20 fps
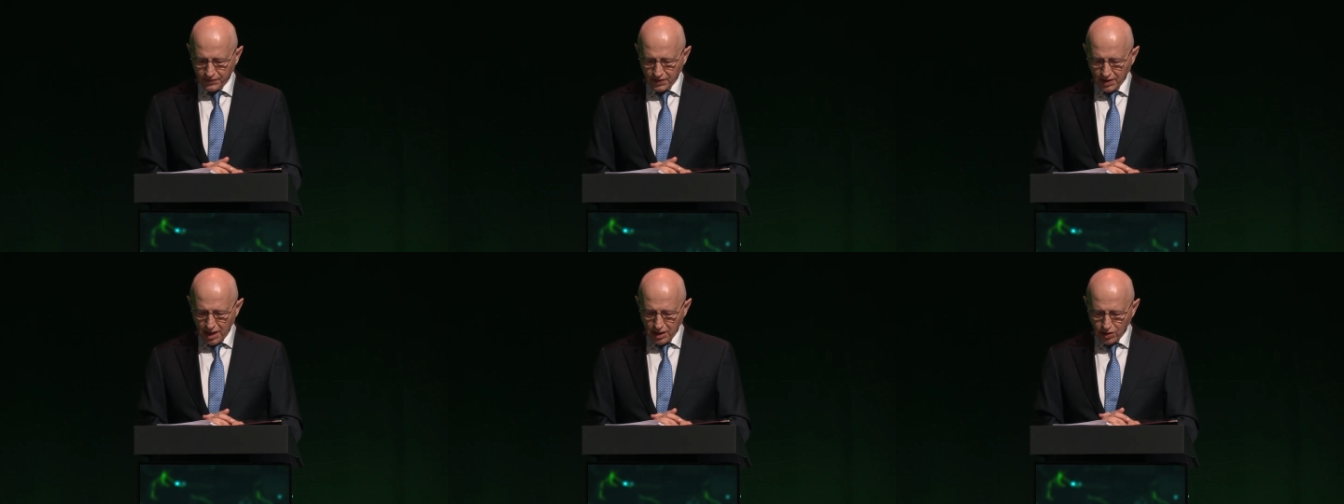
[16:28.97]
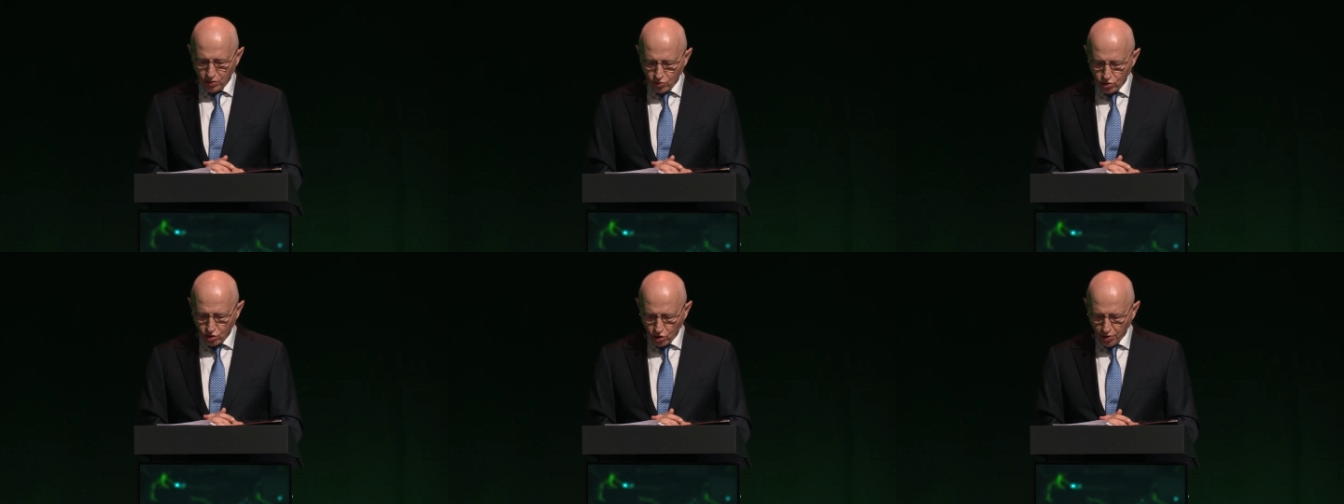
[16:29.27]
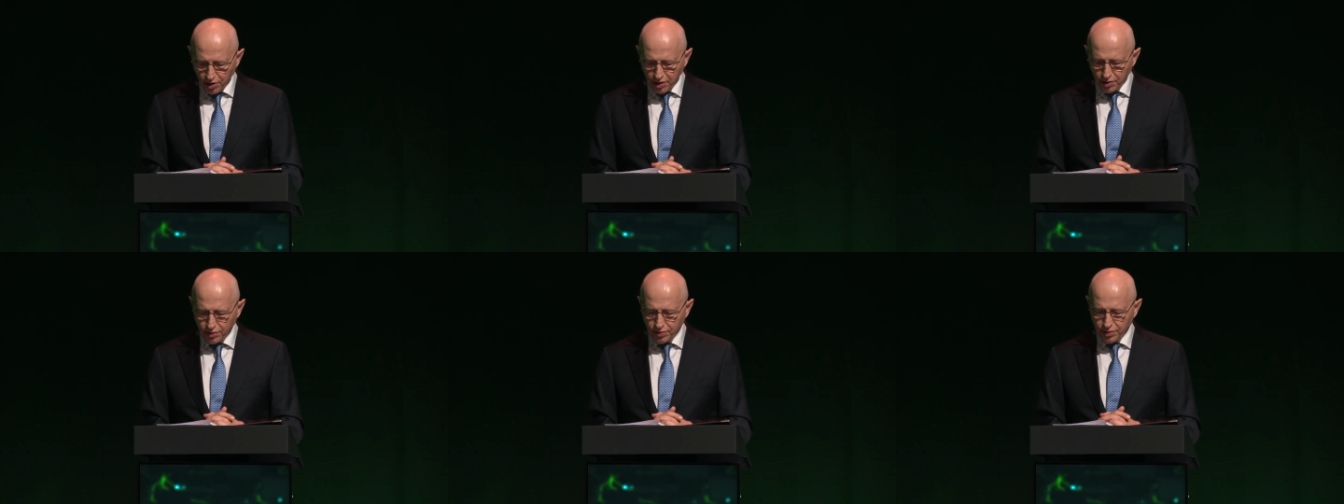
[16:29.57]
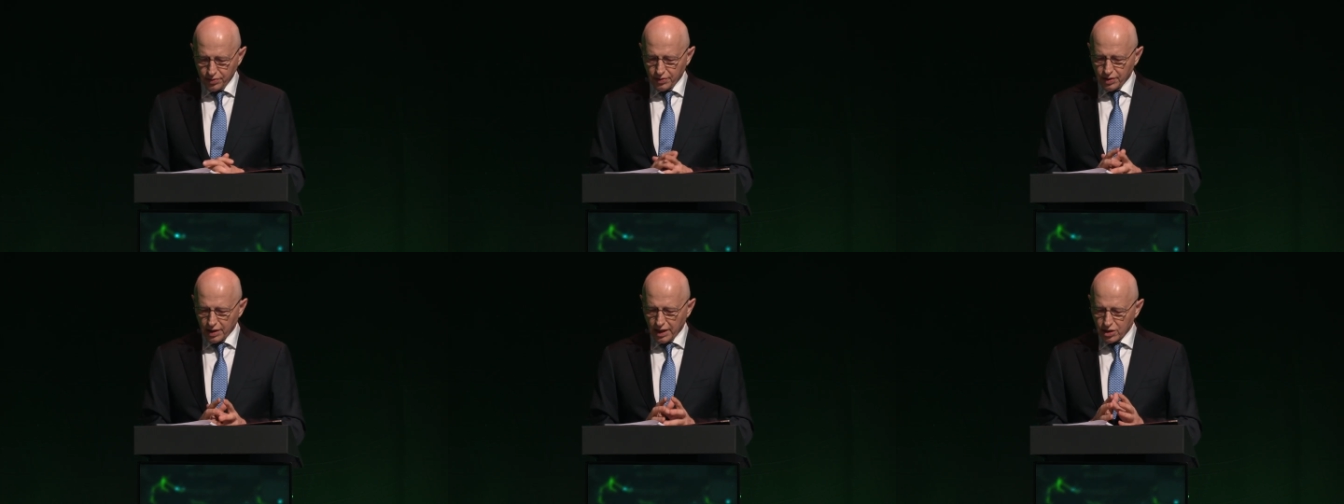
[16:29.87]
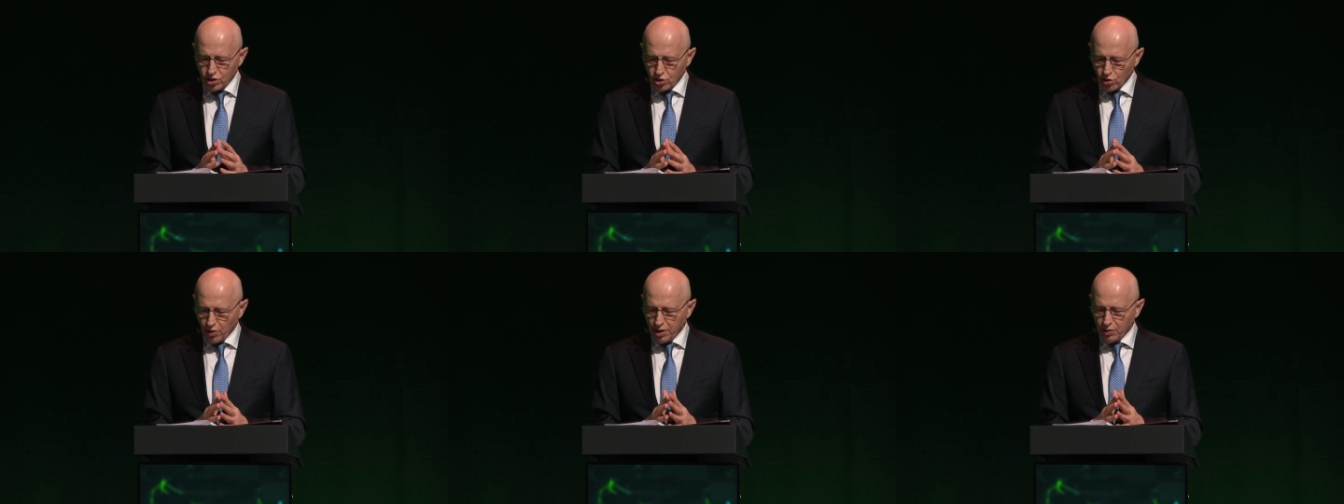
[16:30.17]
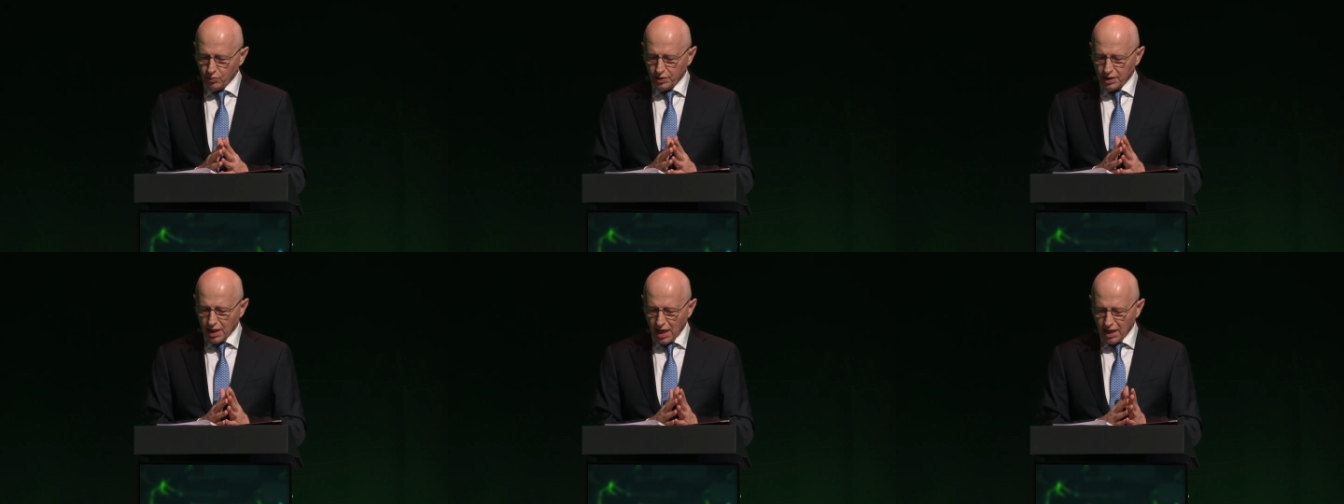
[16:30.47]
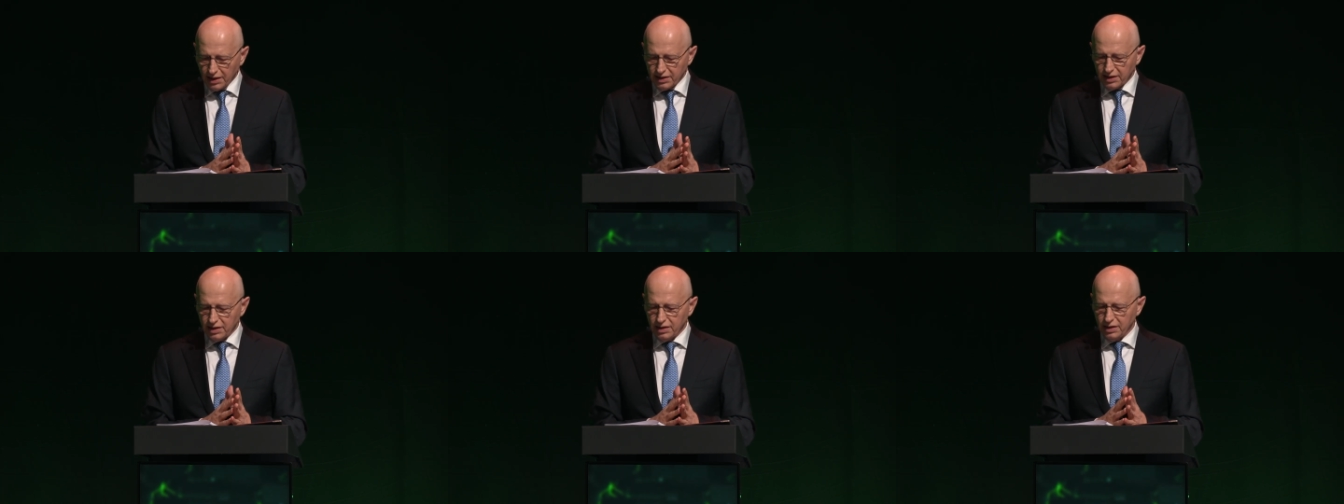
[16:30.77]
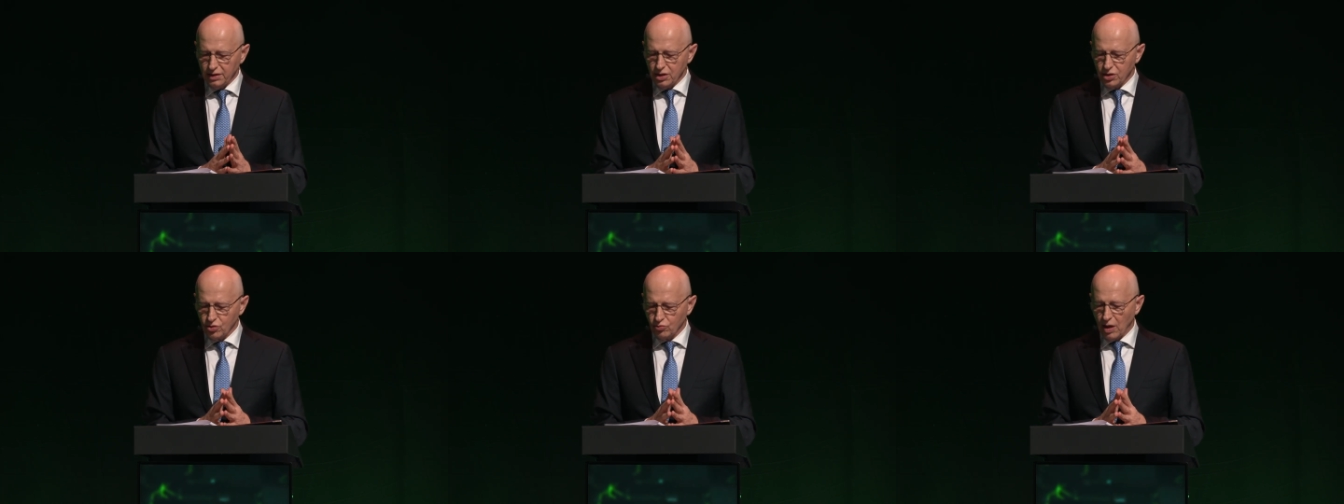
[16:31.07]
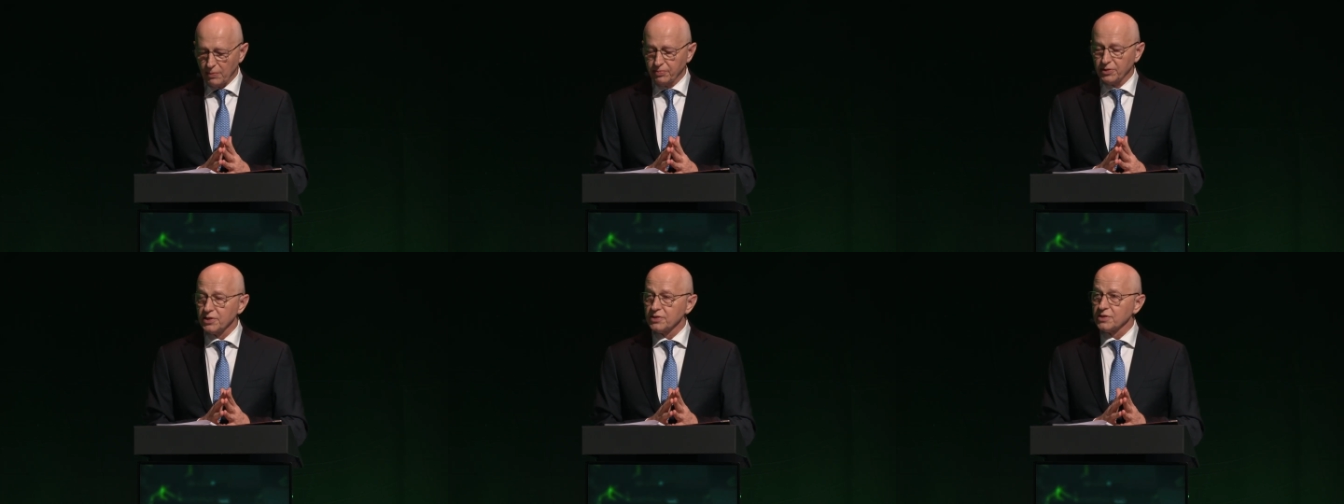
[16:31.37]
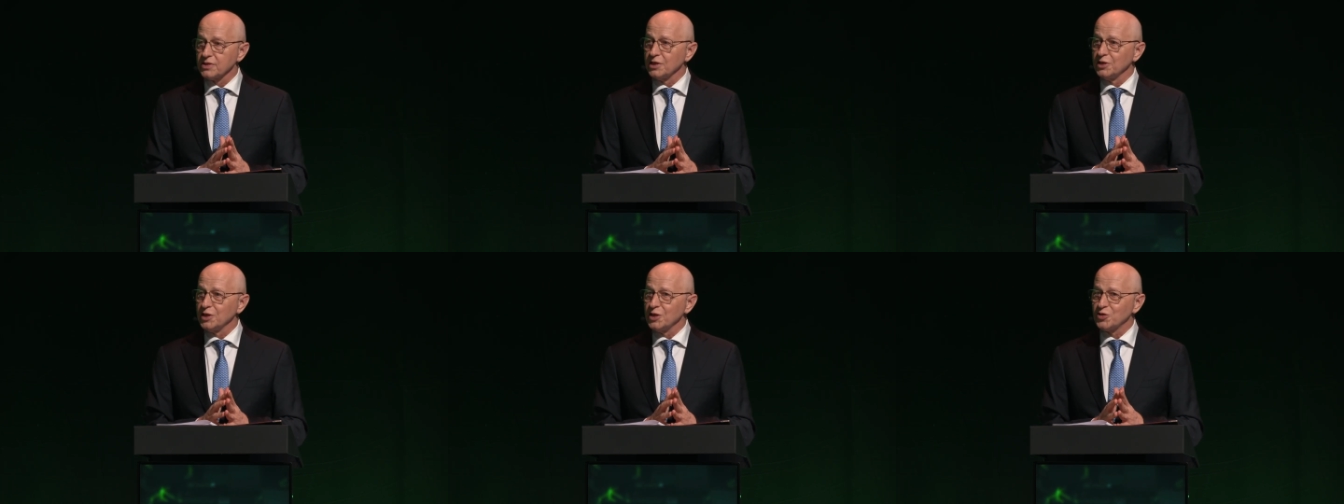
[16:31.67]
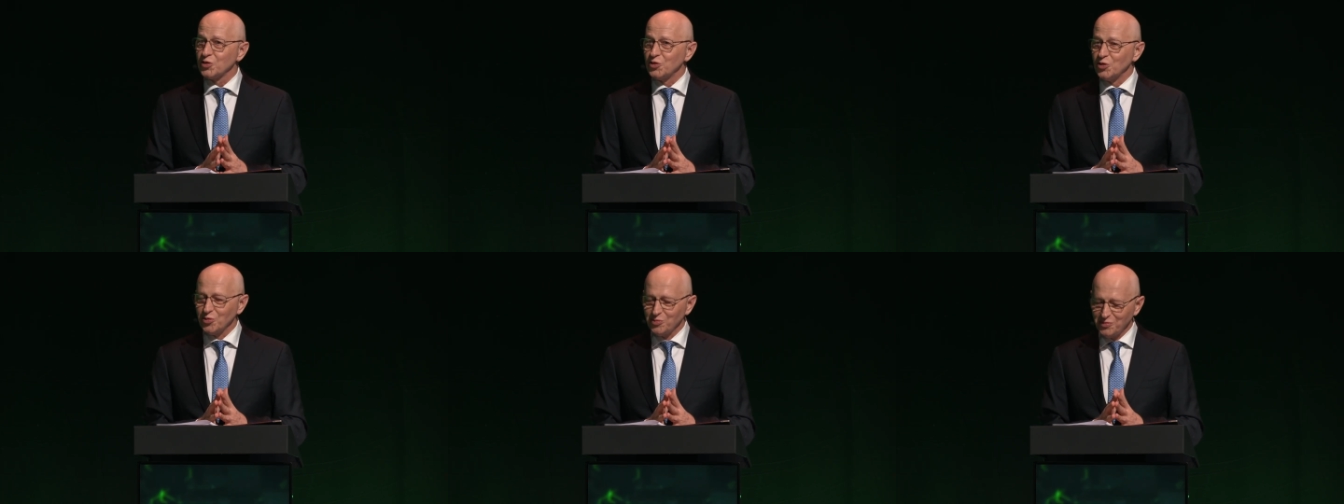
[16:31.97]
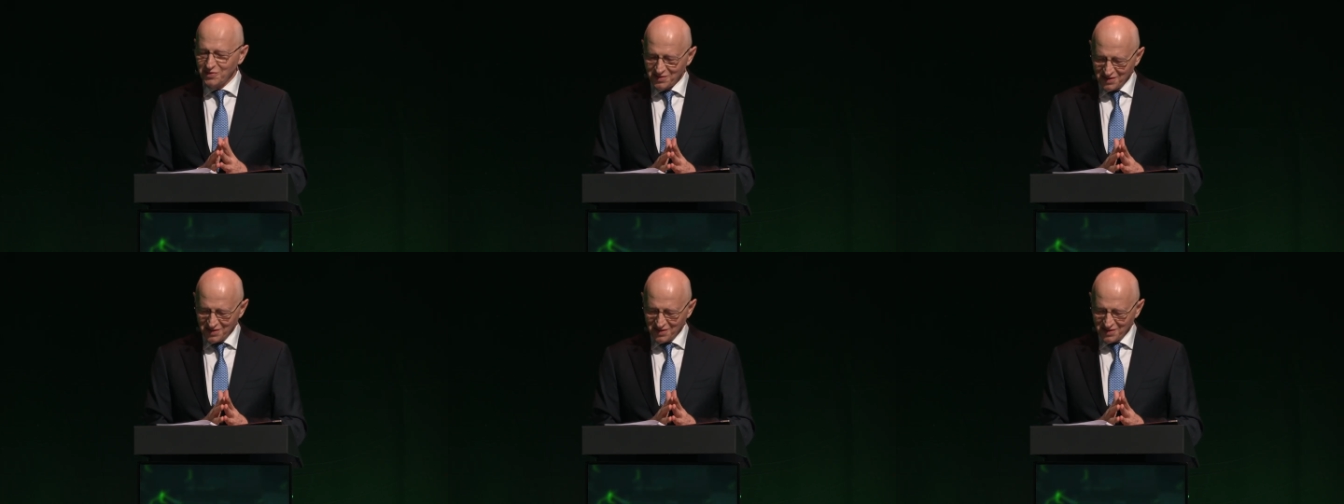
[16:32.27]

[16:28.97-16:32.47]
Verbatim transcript: and to join and join with other disruptors in this room